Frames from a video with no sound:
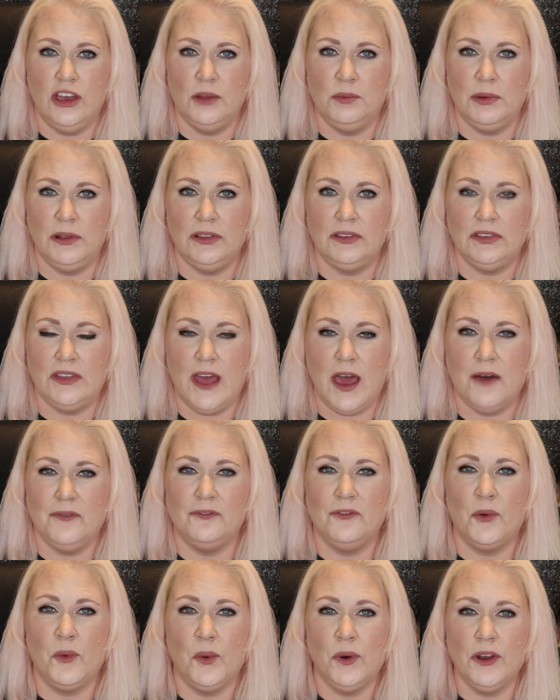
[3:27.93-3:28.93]
had been
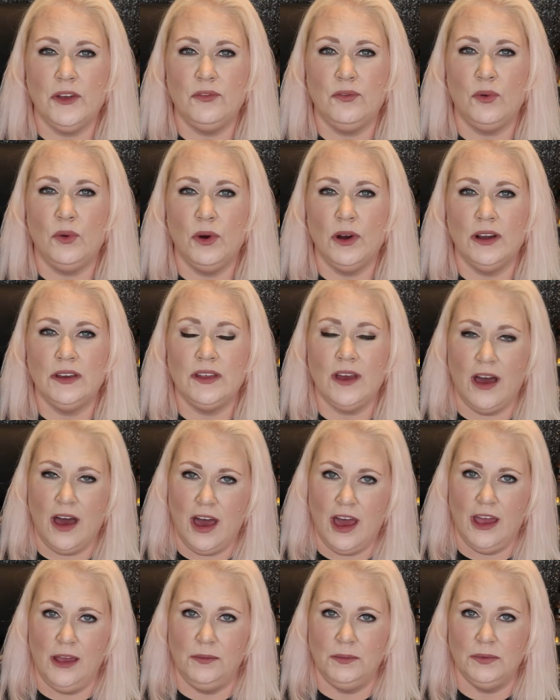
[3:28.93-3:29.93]
stabbed 44
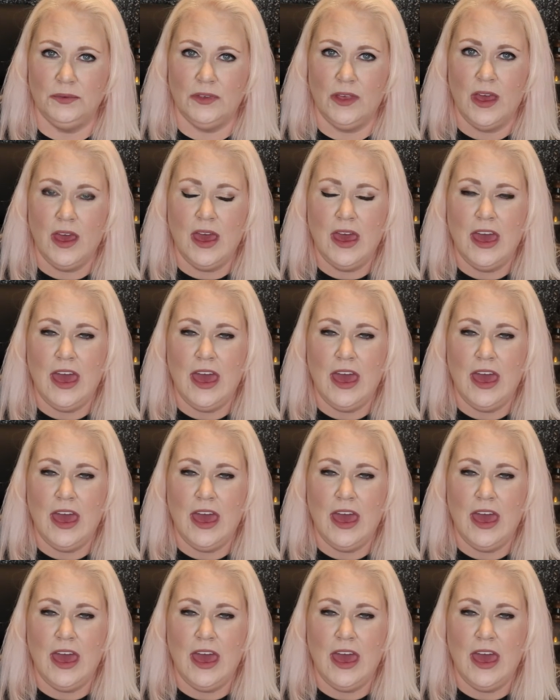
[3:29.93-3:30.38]
times.